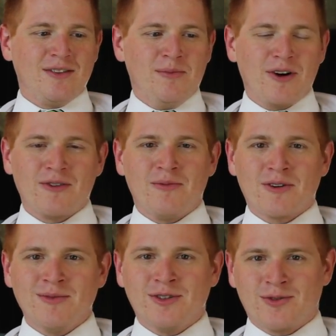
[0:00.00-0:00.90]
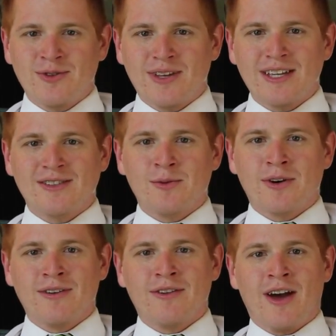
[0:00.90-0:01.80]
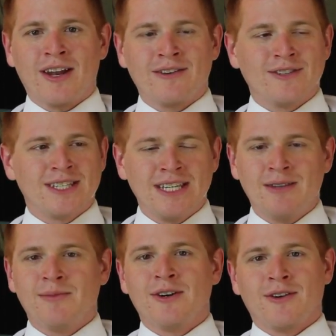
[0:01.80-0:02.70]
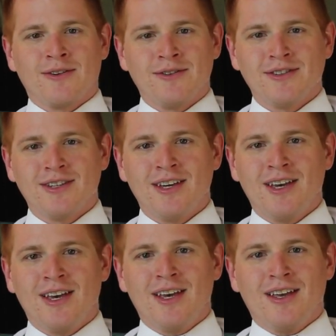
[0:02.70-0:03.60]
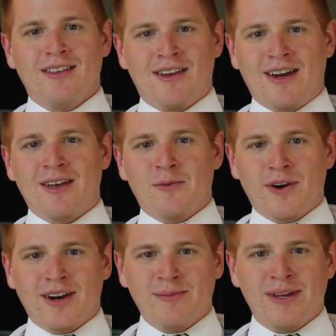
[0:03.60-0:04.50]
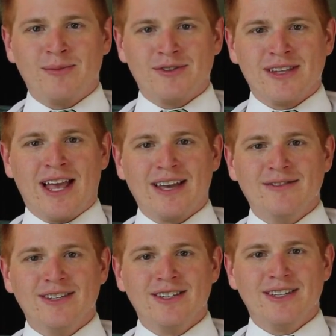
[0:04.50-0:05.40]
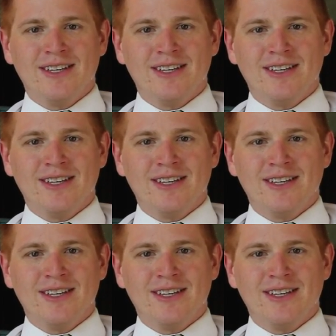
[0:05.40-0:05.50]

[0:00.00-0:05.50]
the Book of Mormon truly is the Word of God. I've seen the miracles that it can work in people's lives.